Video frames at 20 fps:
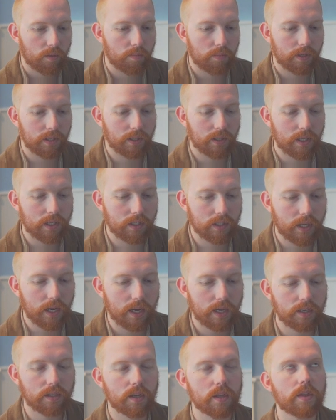But in this
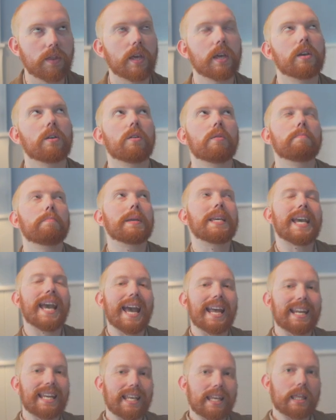case they could be
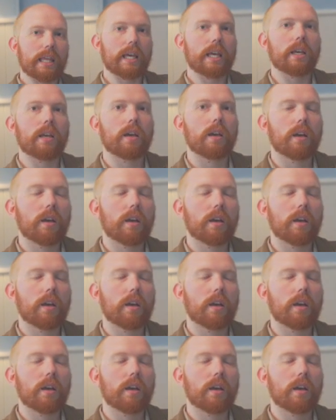anything.